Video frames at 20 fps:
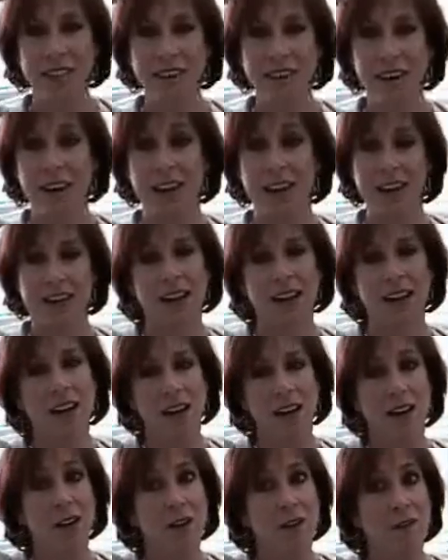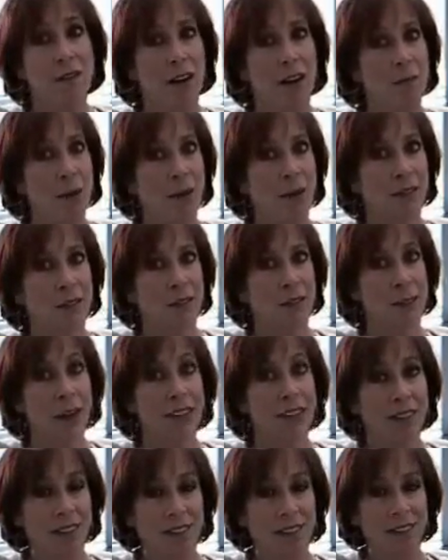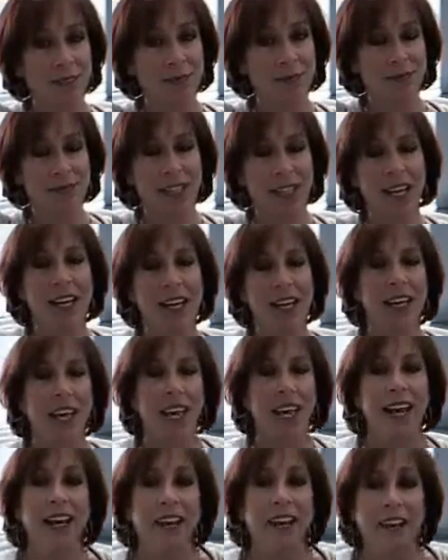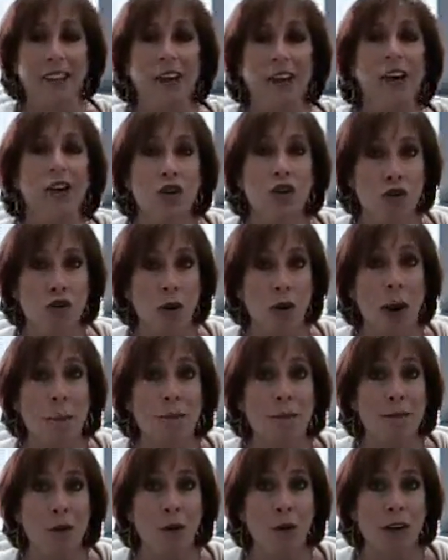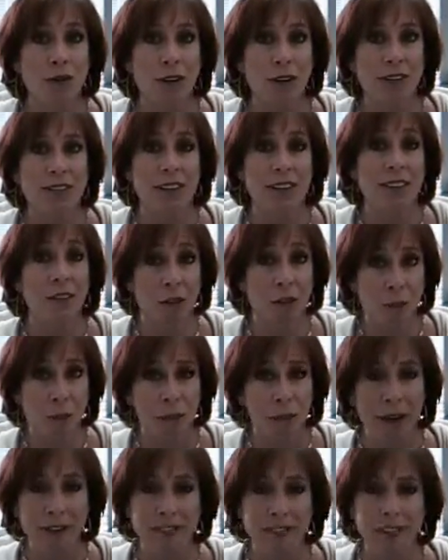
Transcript: gain 5 pounds muscle and drop four dress sizes or pant